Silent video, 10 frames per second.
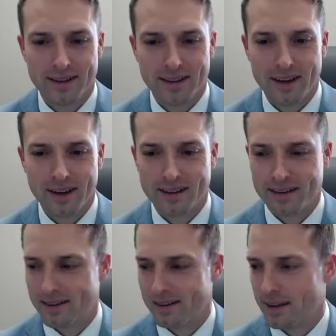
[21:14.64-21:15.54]
Like
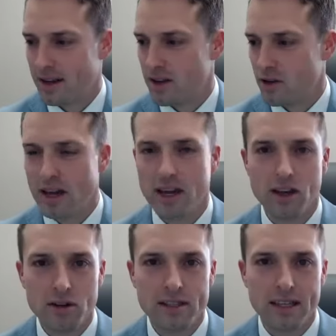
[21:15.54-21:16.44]
you can get
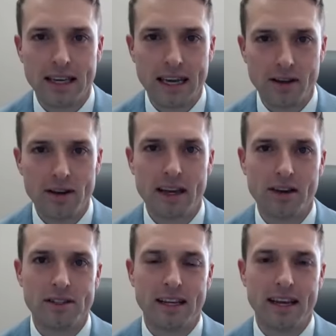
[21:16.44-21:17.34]
used
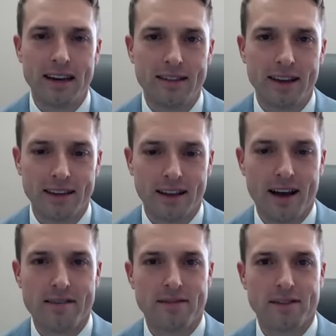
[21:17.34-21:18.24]
to anything in
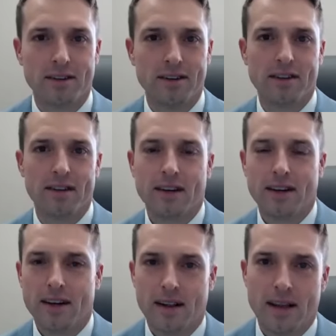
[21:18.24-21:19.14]
life. So
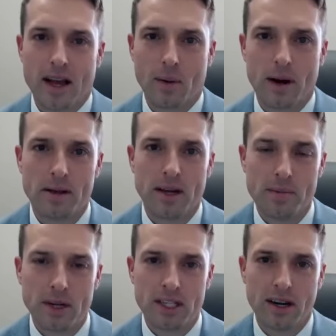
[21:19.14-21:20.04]
like when I was at
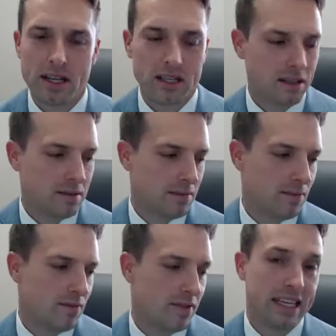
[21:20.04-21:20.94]
Missionary,
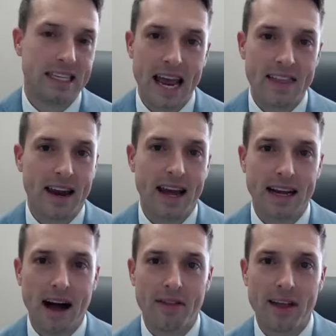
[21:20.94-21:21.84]
the day that I
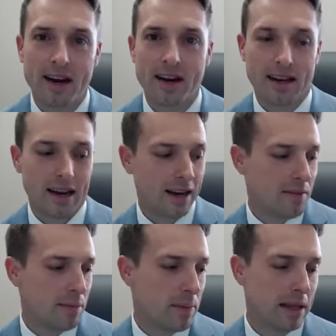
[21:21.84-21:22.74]
got there, I didn't
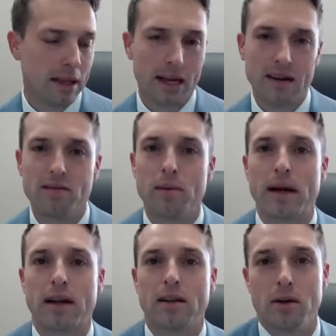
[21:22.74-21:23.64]
even put my
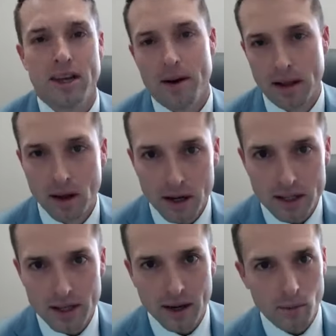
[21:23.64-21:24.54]
clothes out of my
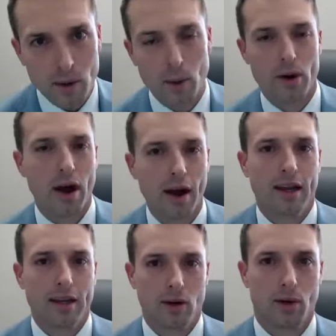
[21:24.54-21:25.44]
luggage. Like we were
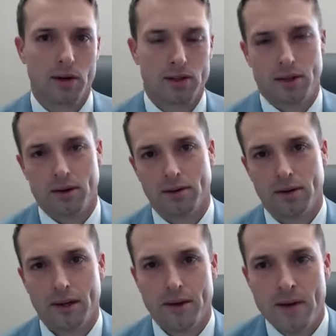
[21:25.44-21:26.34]
knocking doors. So
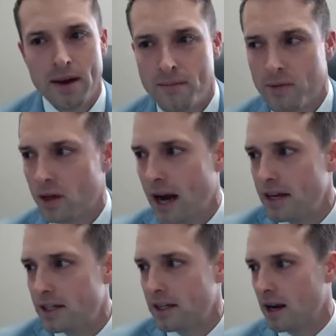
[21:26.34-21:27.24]
you kind of
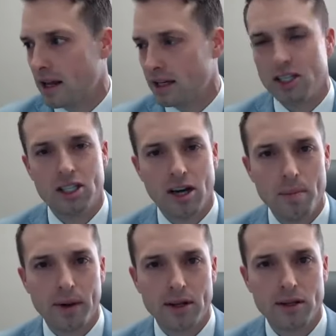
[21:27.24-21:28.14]
just got to like
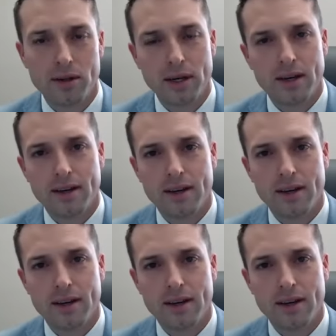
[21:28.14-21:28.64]
jump into it.